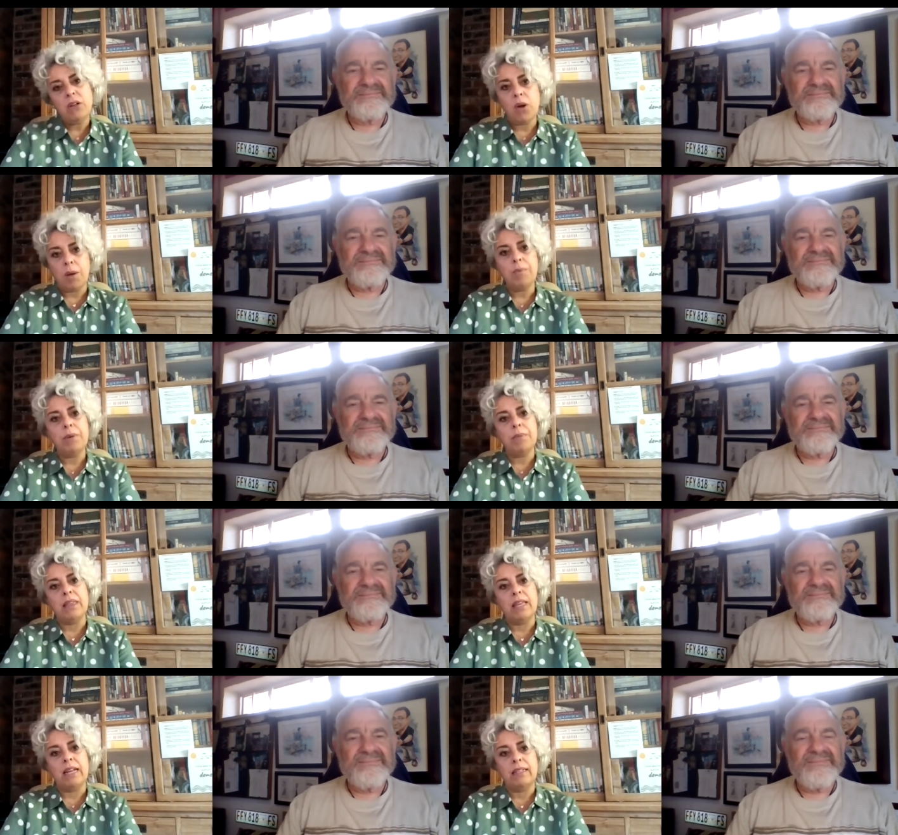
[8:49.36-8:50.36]
Speaker 1: to
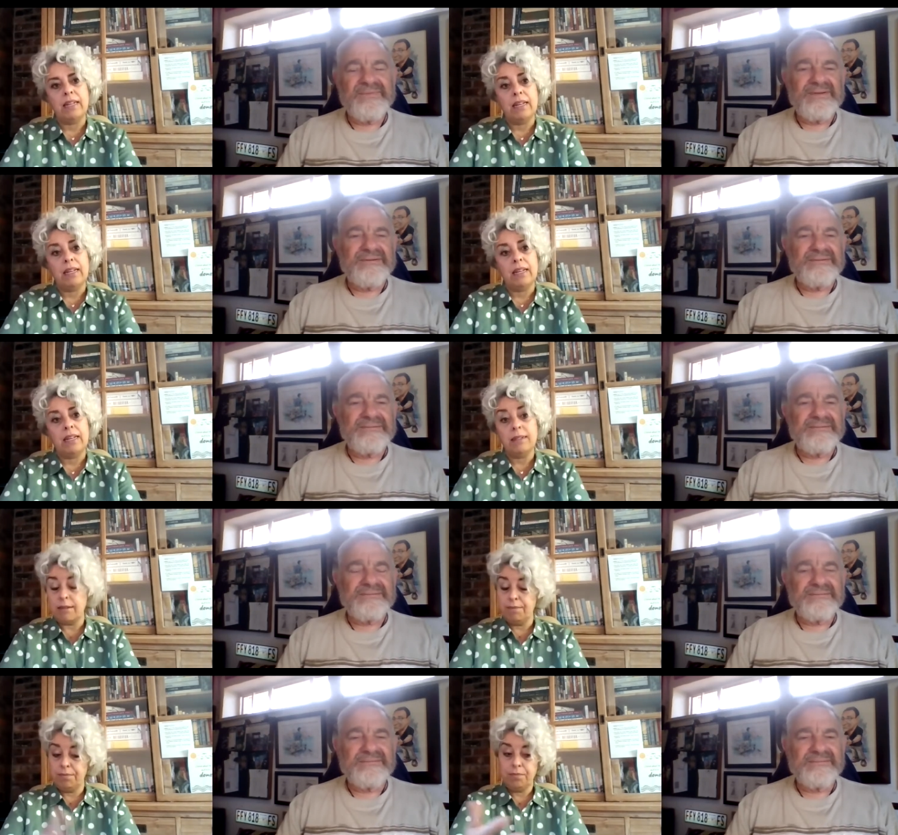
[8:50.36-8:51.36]
compliment that and
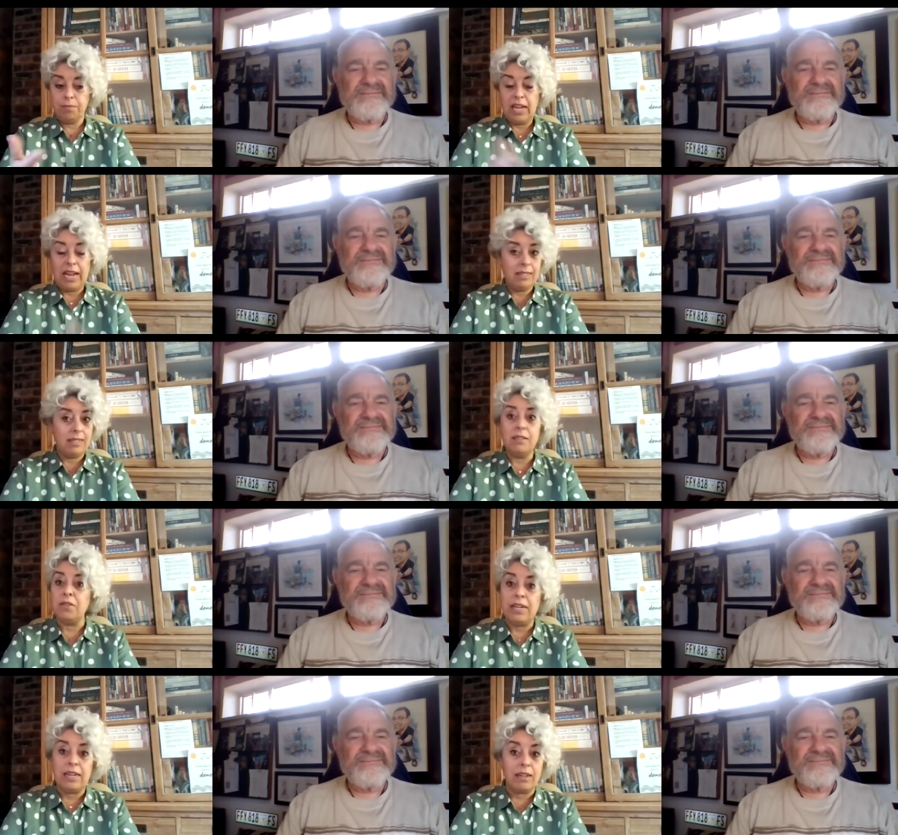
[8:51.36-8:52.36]
I didn't
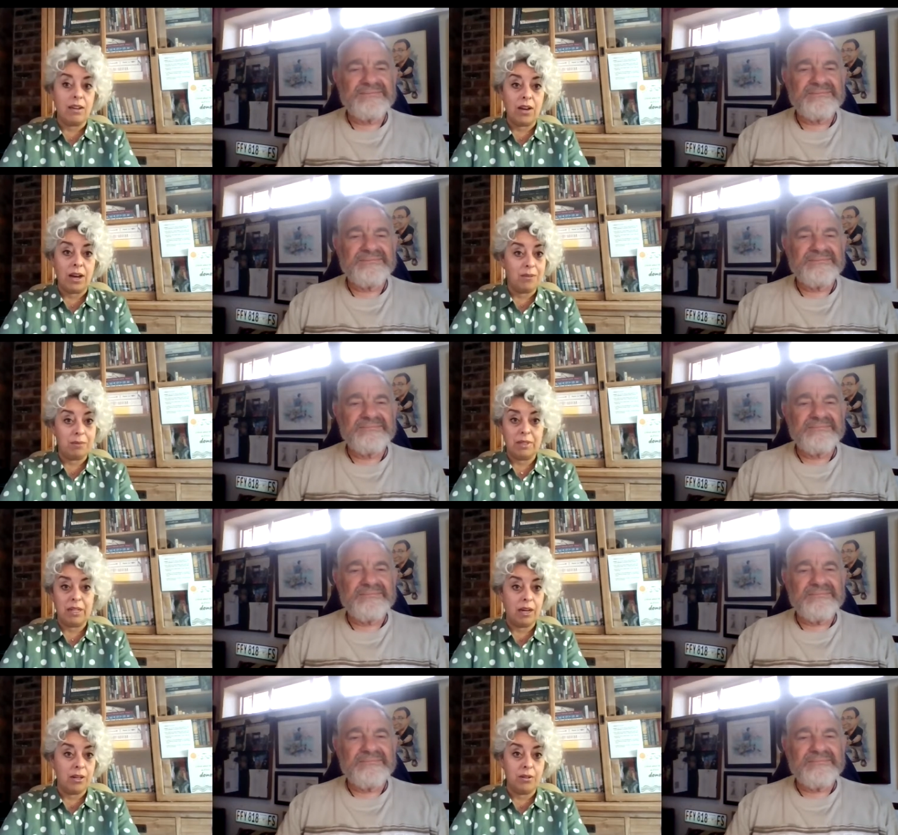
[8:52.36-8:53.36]
really know how it would
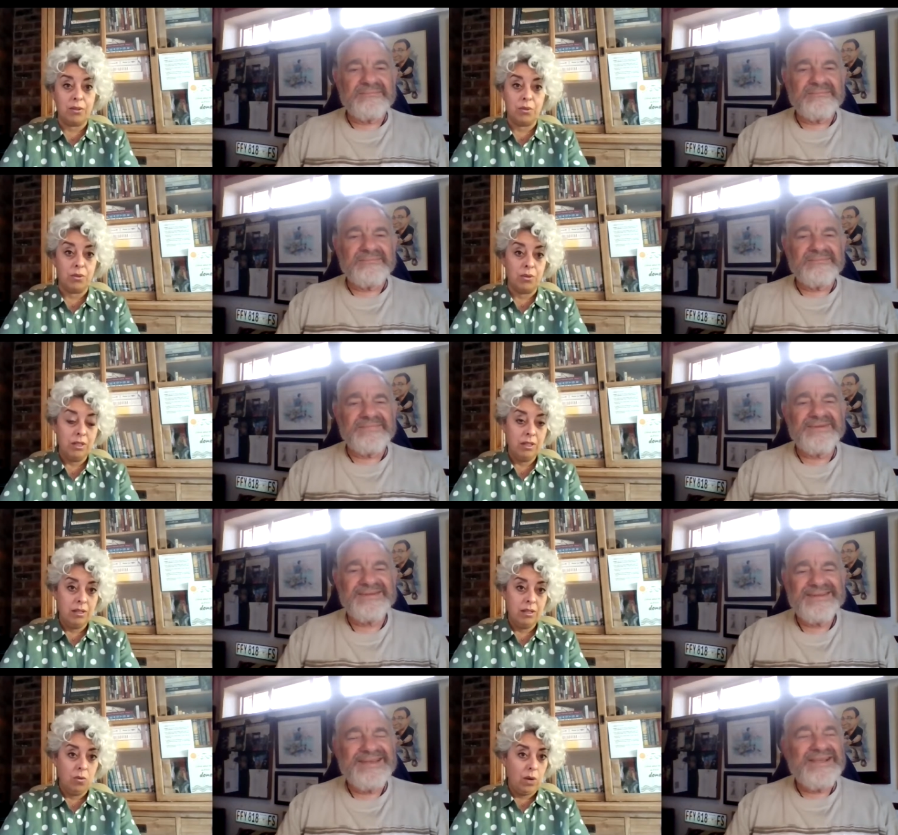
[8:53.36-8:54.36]
go or
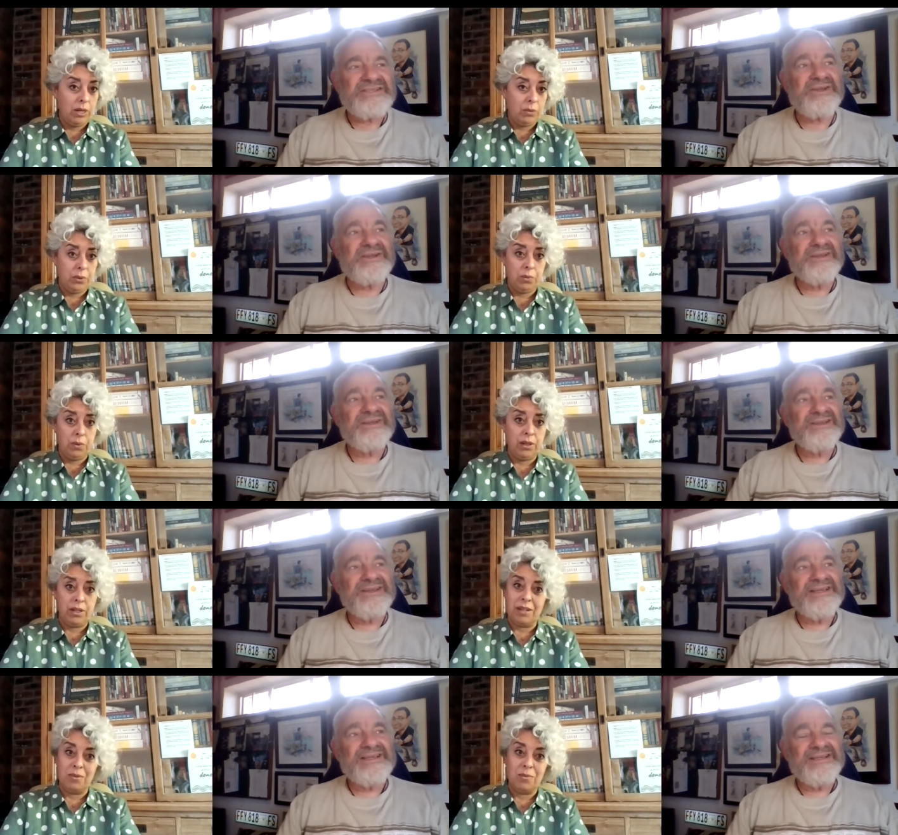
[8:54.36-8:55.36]
what would
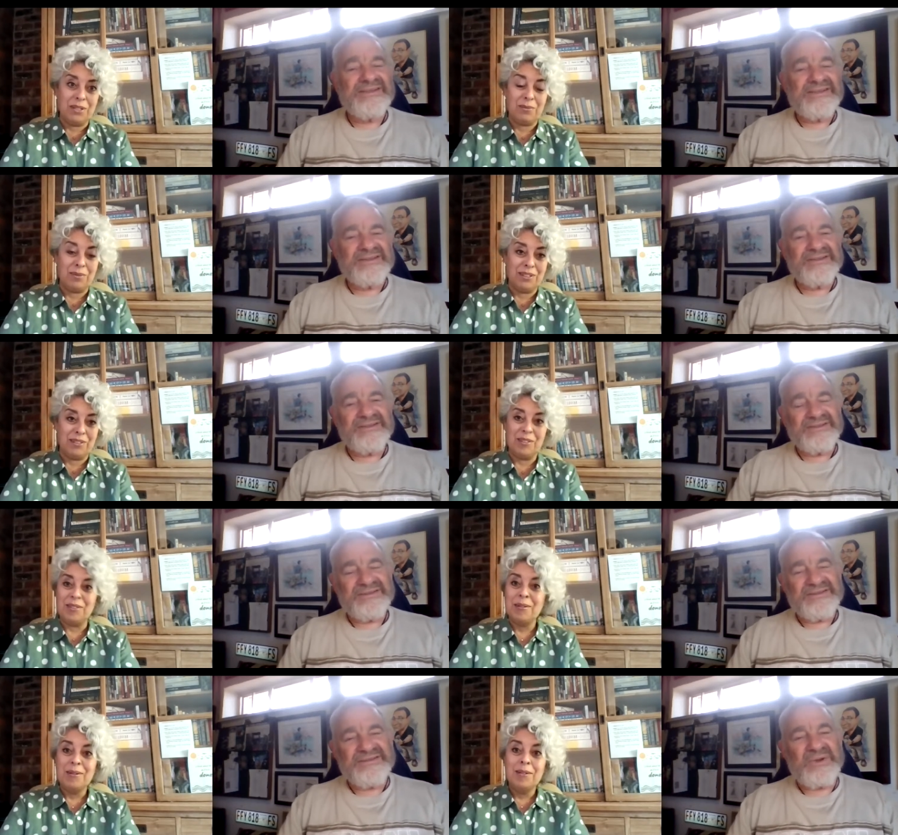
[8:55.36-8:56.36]
work
Speaker 2: and what wouldn't.
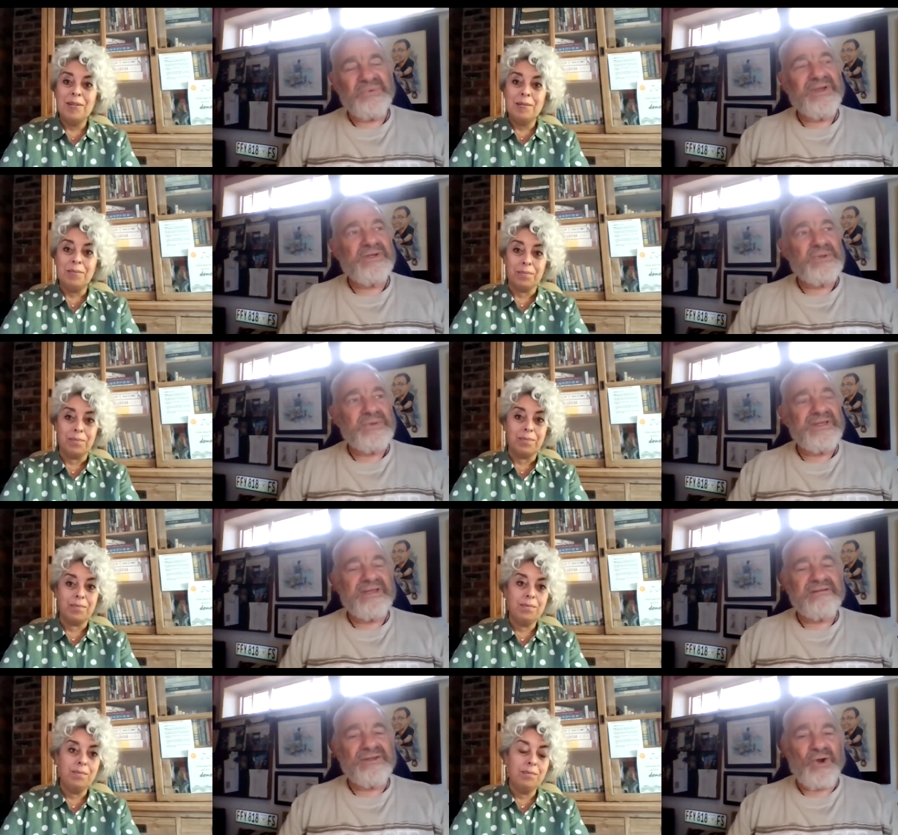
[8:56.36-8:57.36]
So when do we
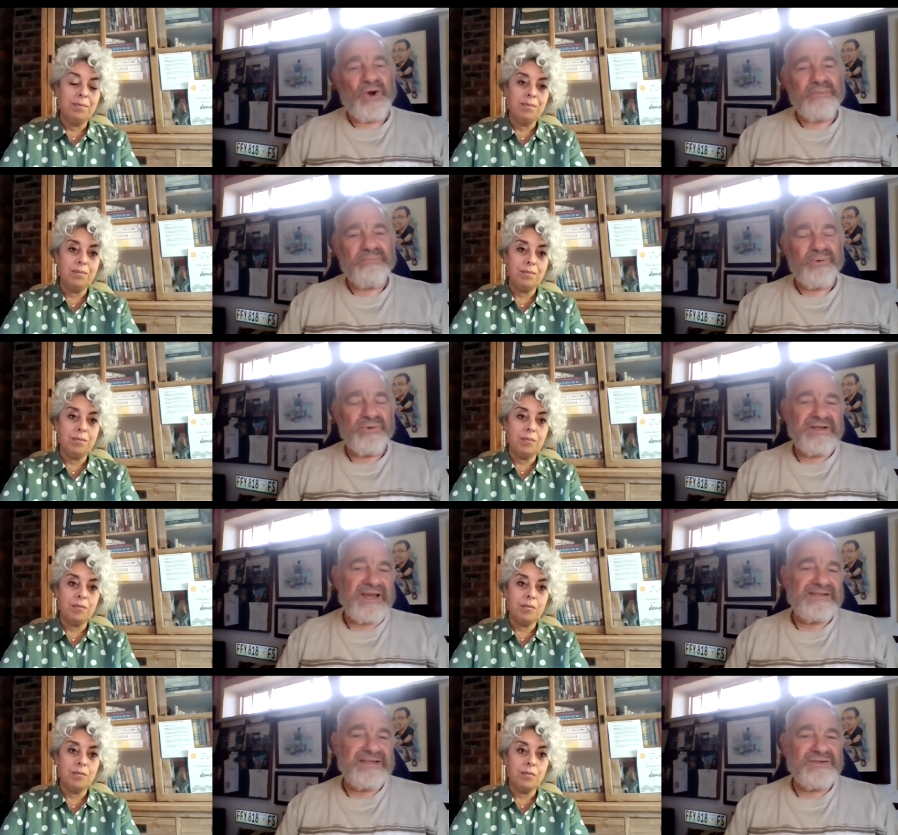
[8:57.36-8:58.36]
get the cardboard
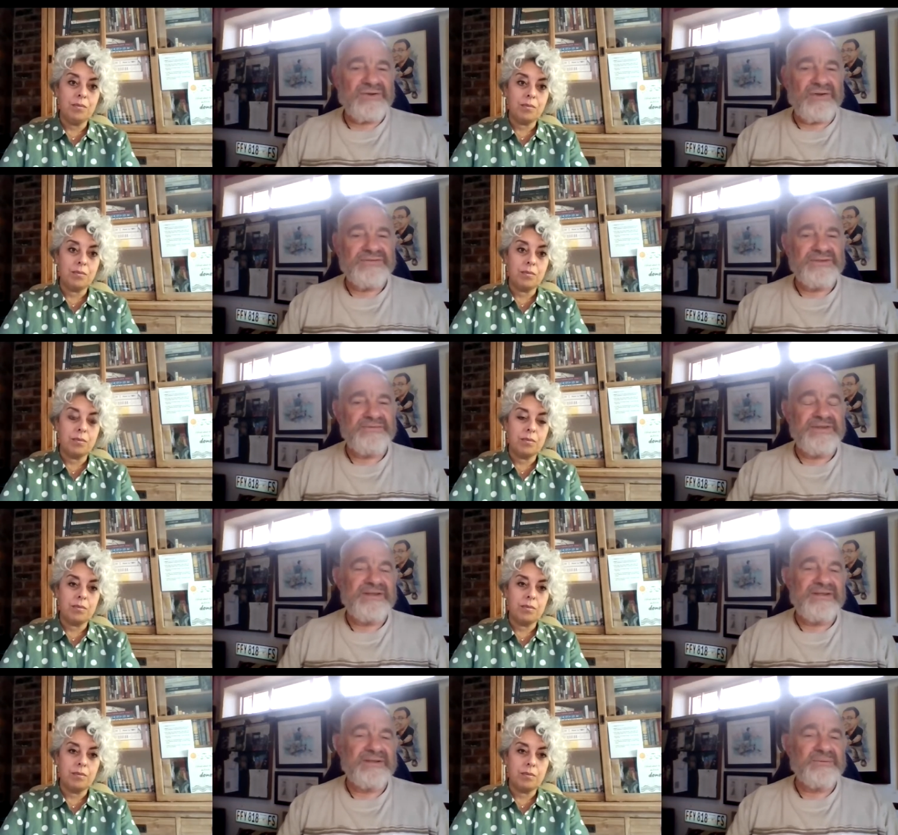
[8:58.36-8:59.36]
cutout of
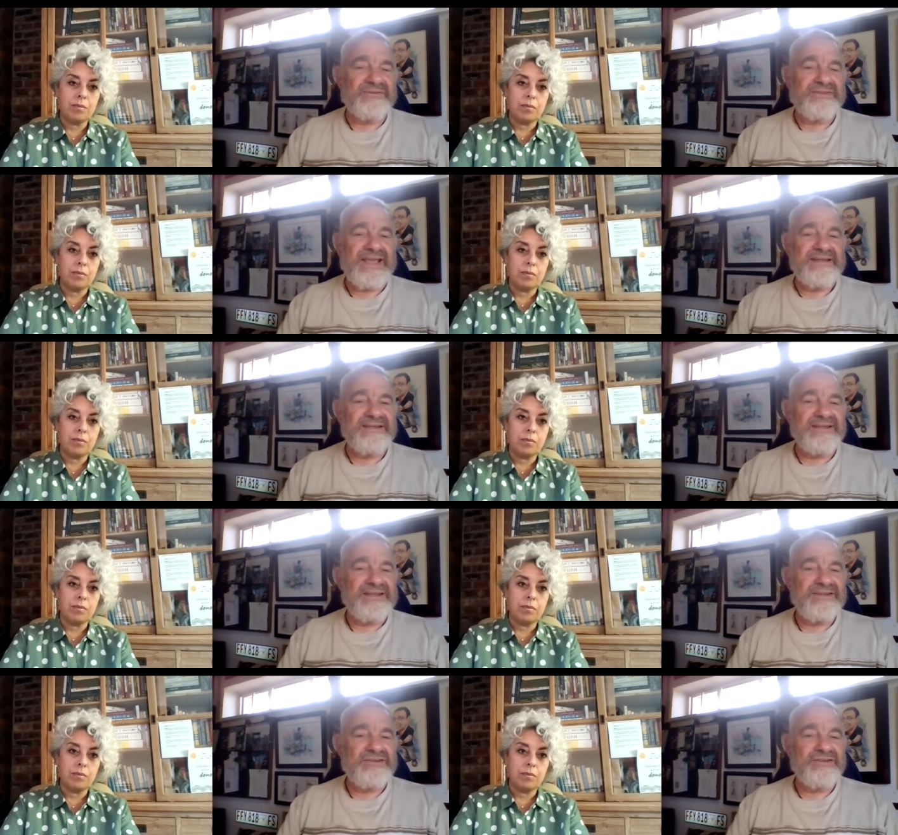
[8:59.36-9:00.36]
Sophia that will stand in
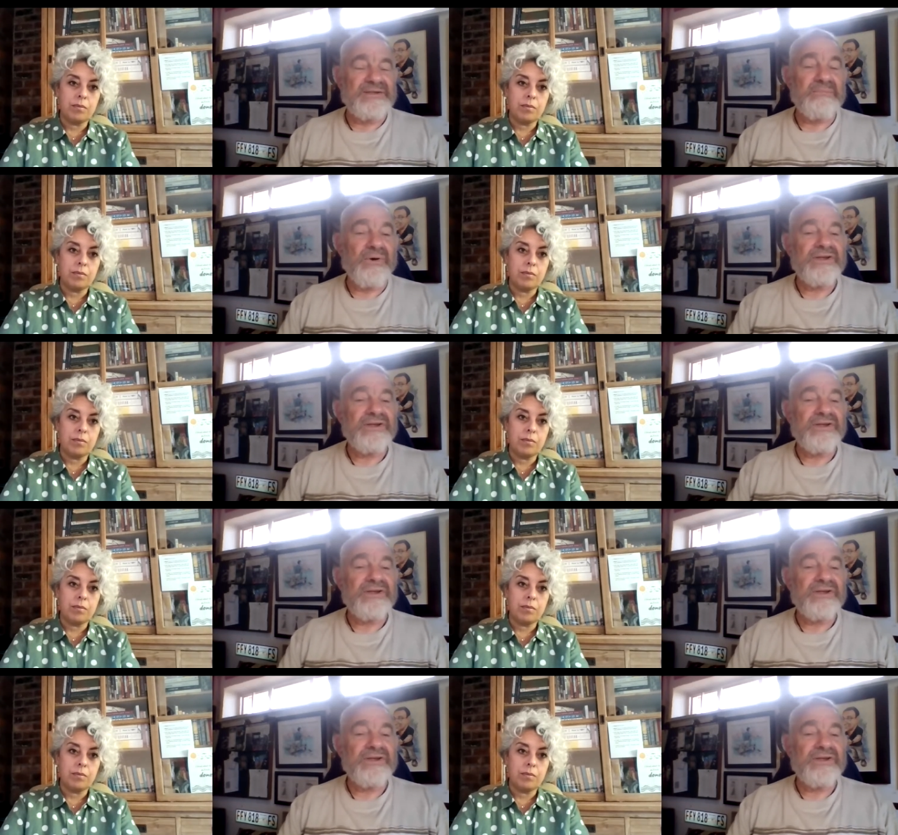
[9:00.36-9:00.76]
the kitchen and